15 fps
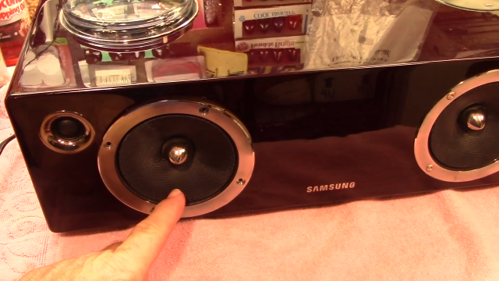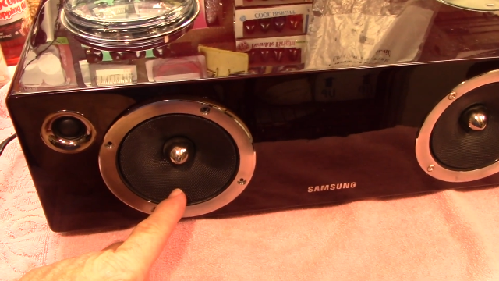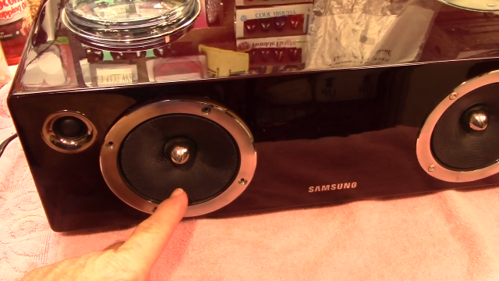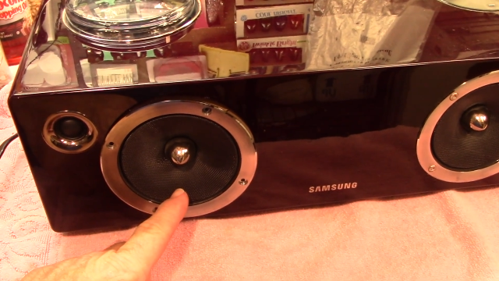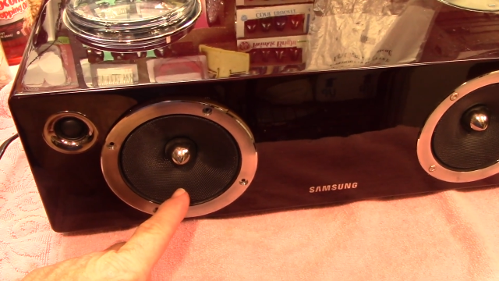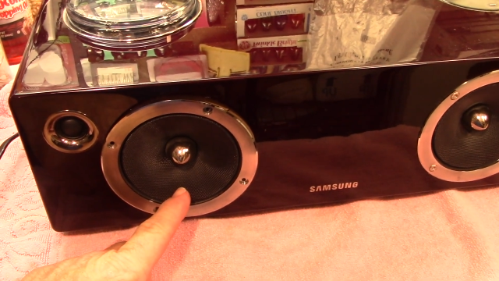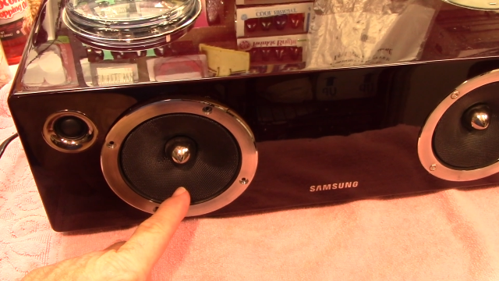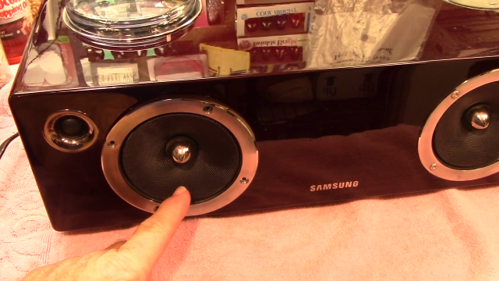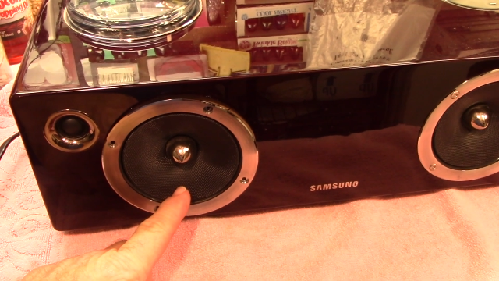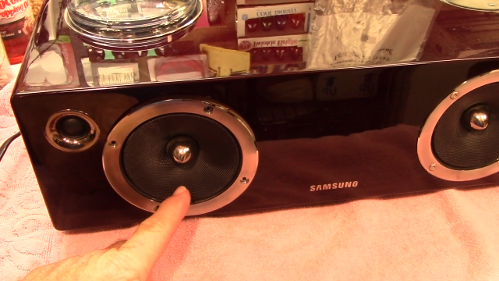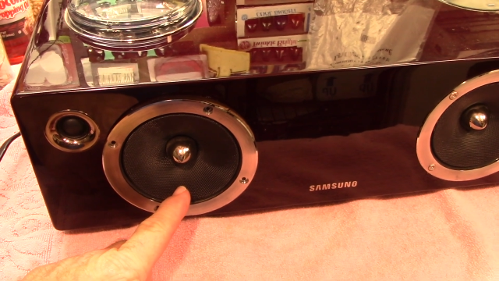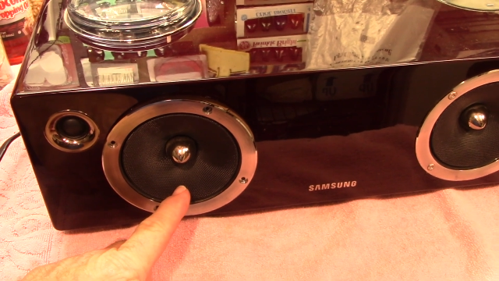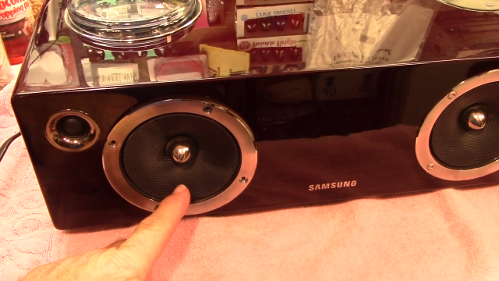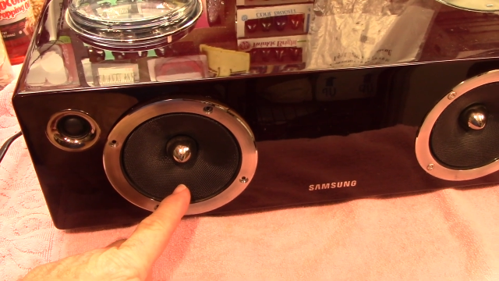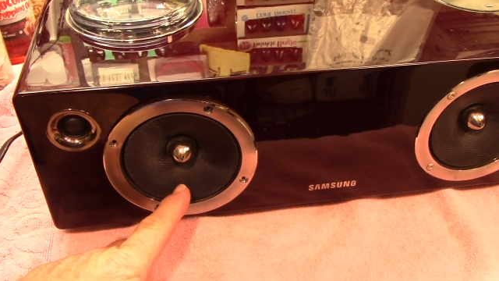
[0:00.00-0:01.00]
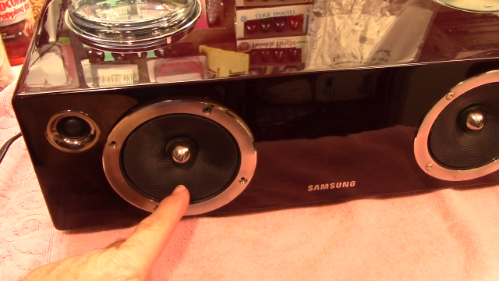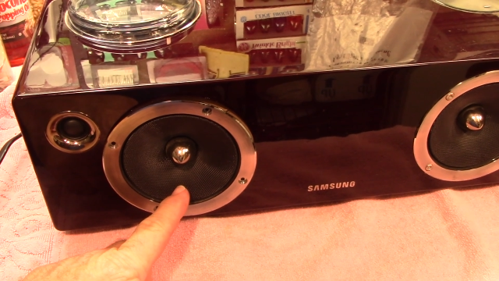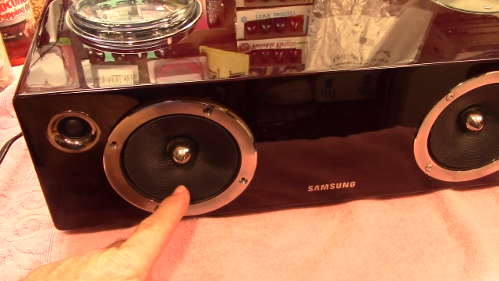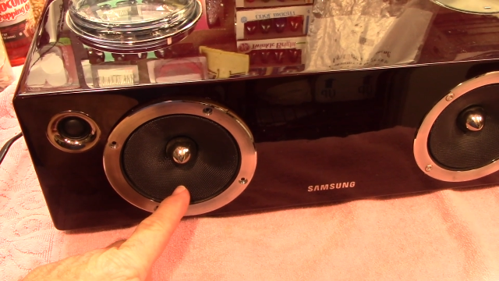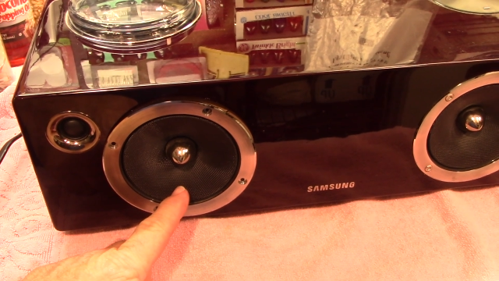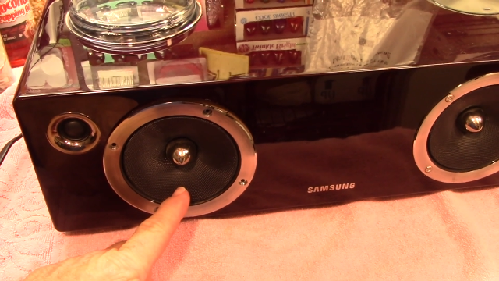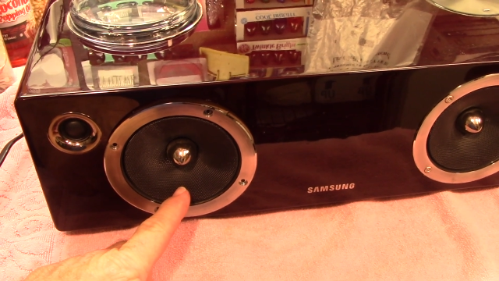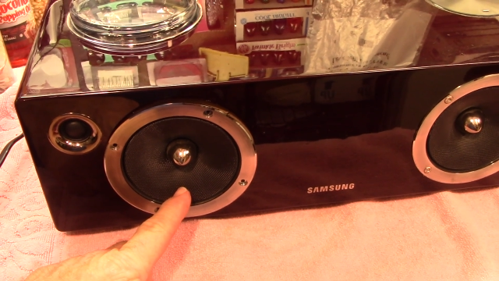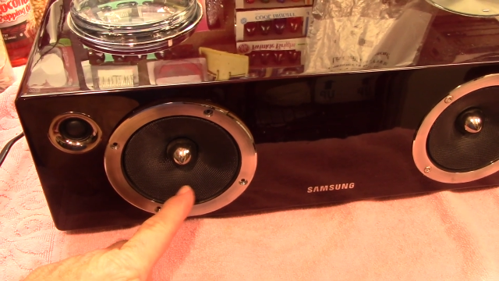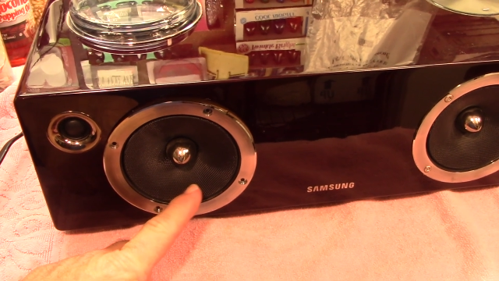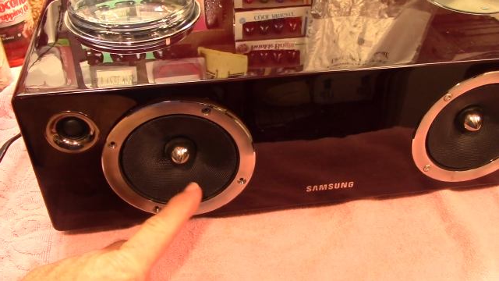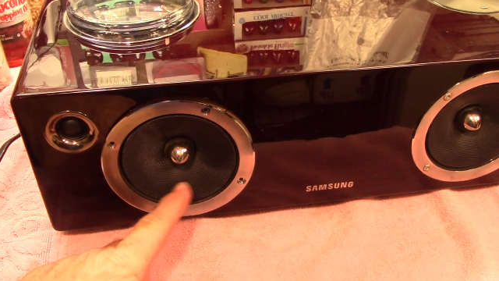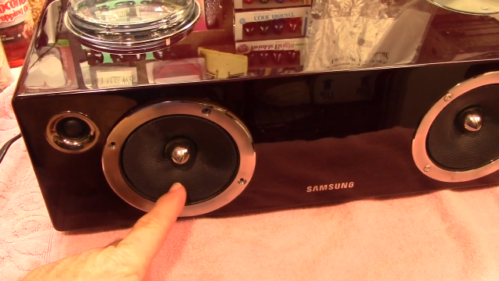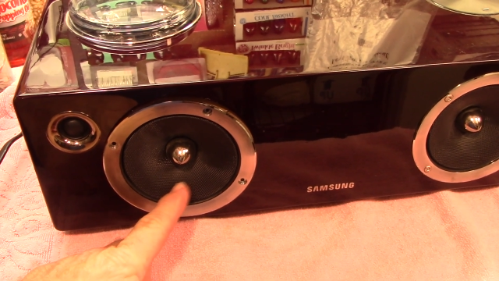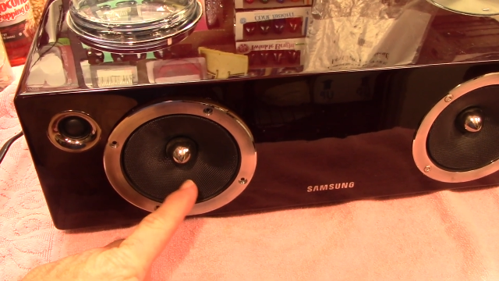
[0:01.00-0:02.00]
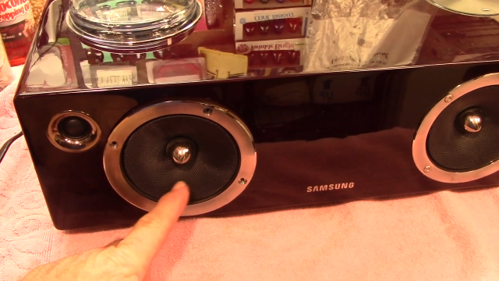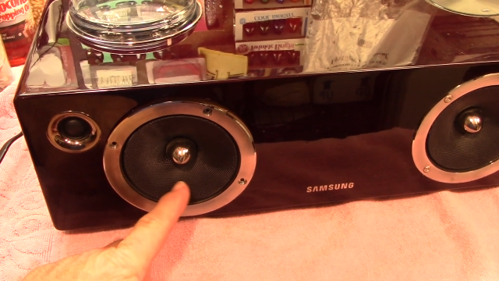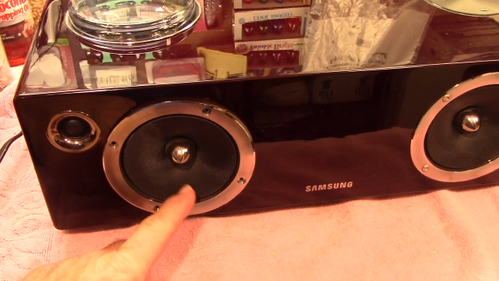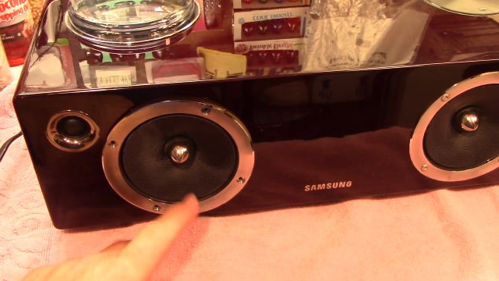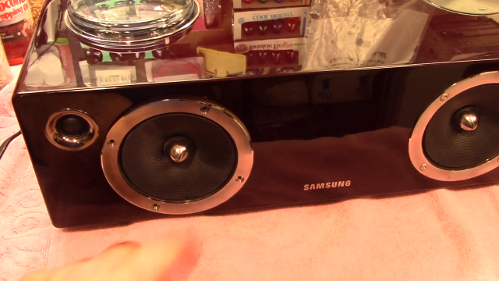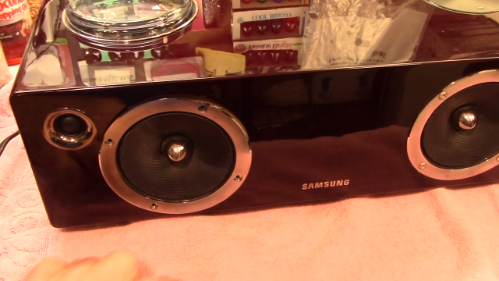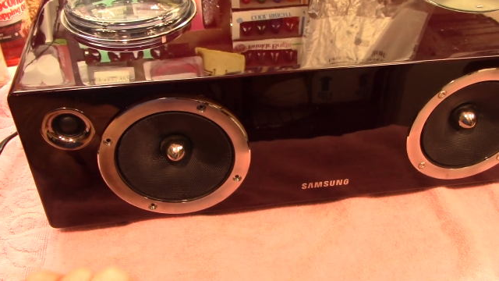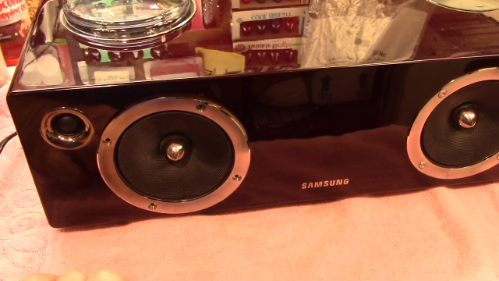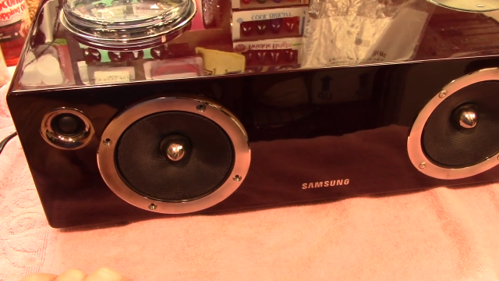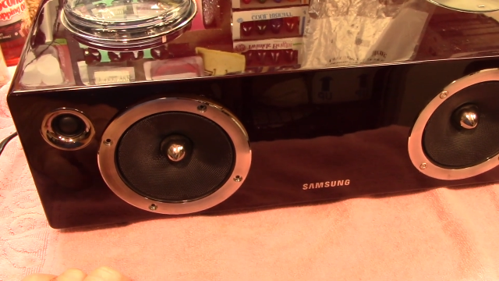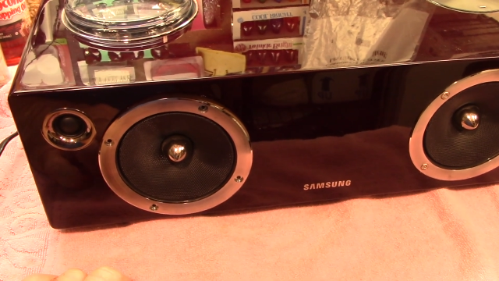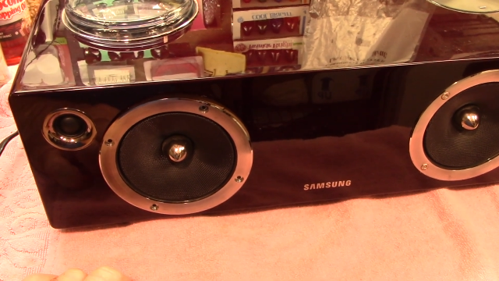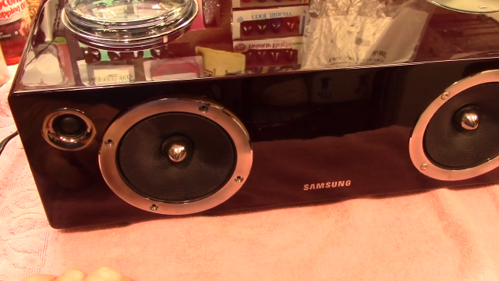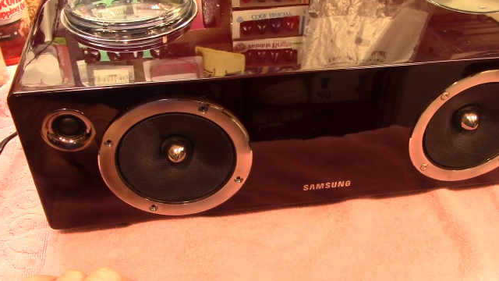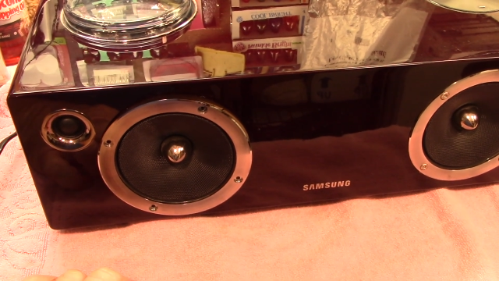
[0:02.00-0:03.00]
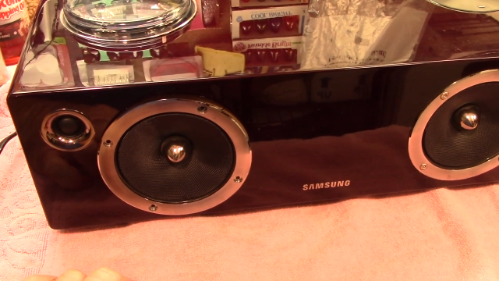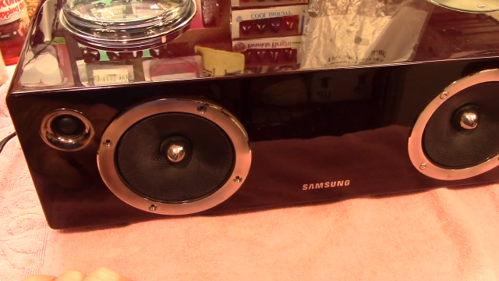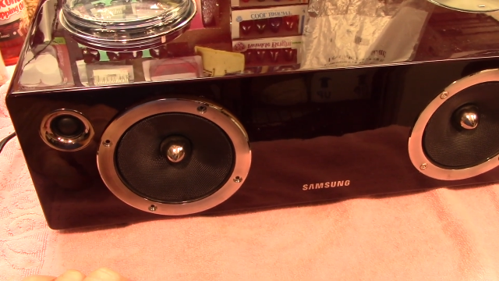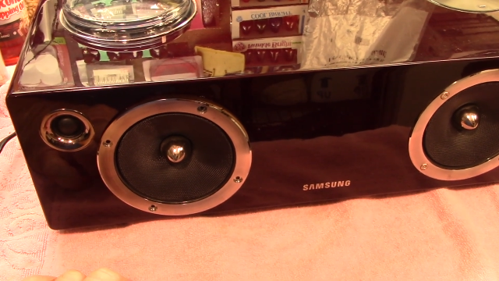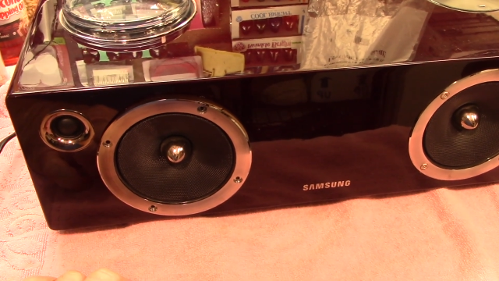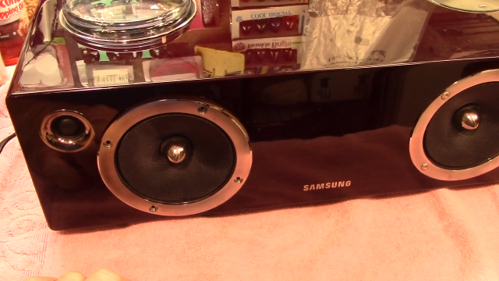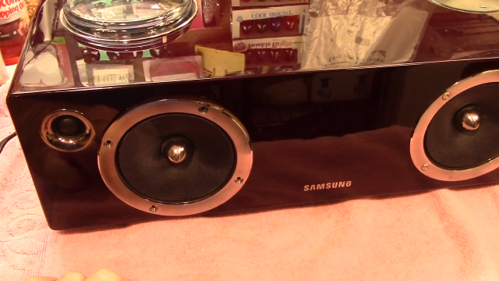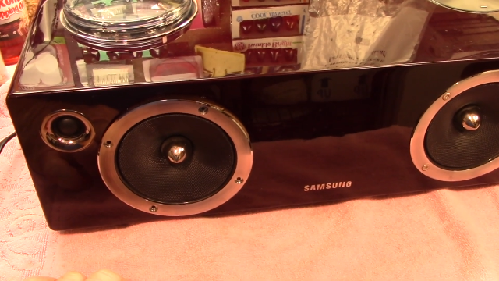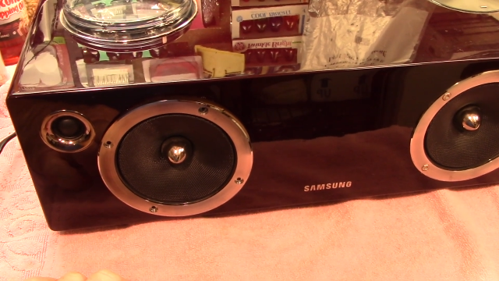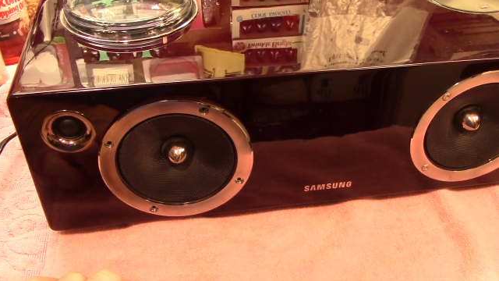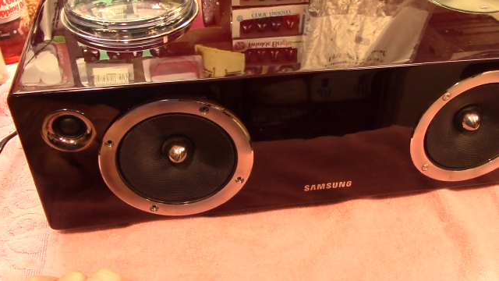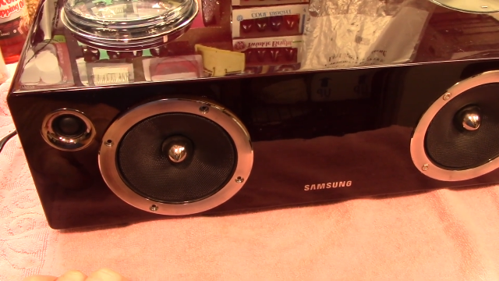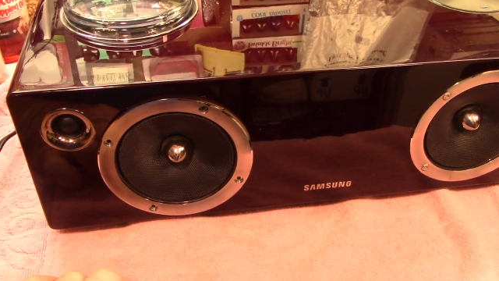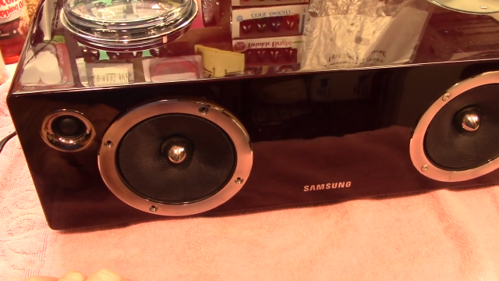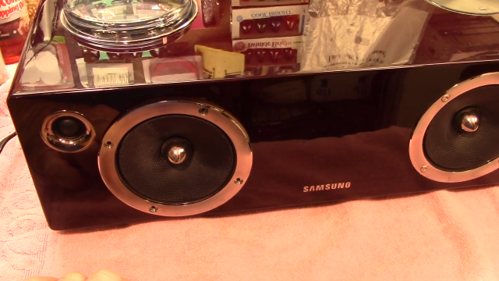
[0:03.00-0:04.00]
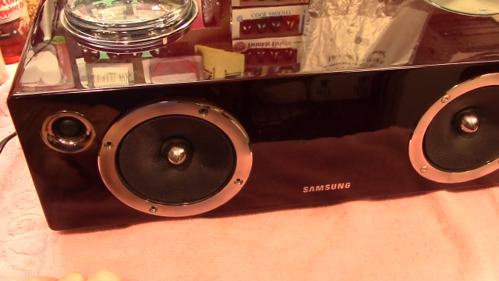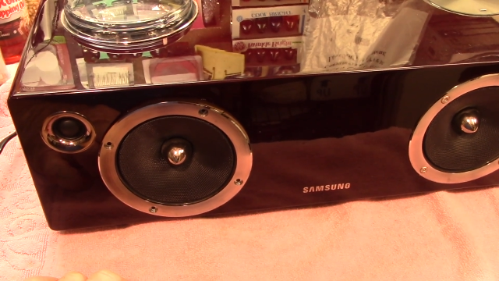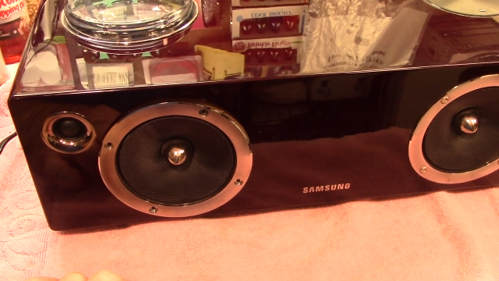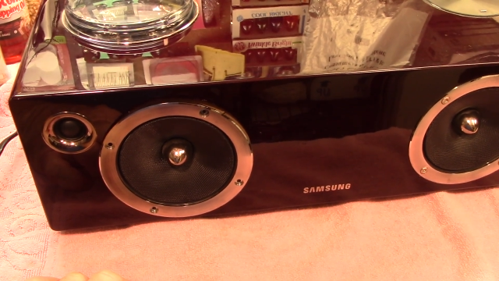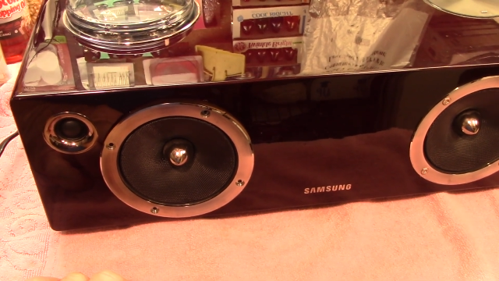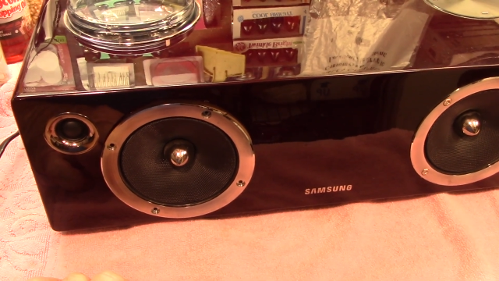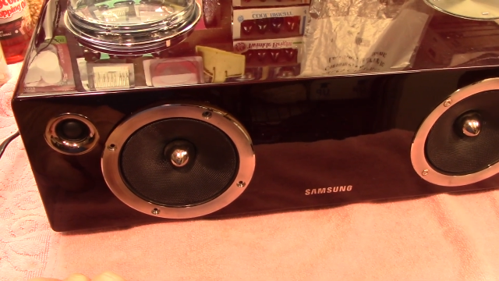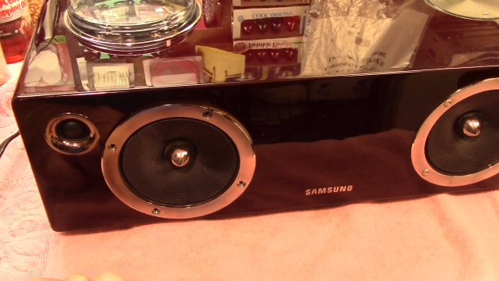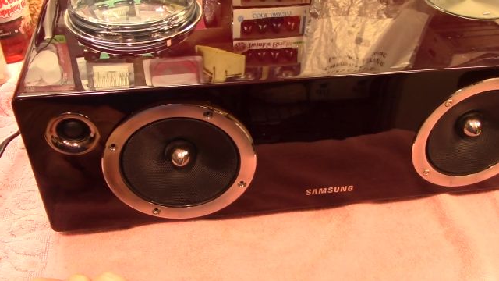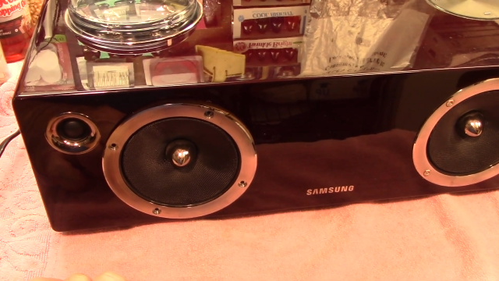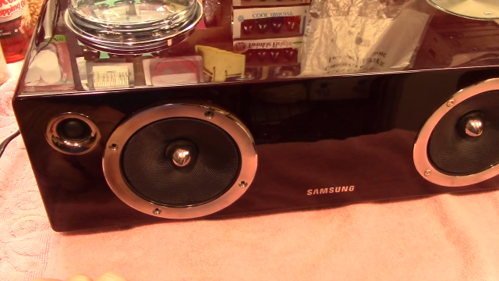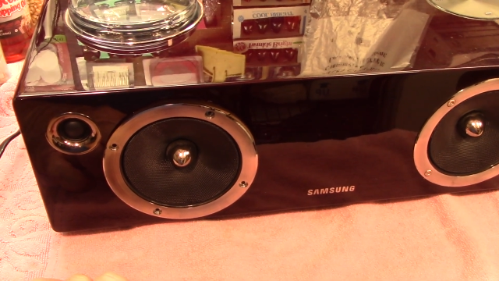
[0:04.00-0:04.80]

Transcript: (no speaker visible)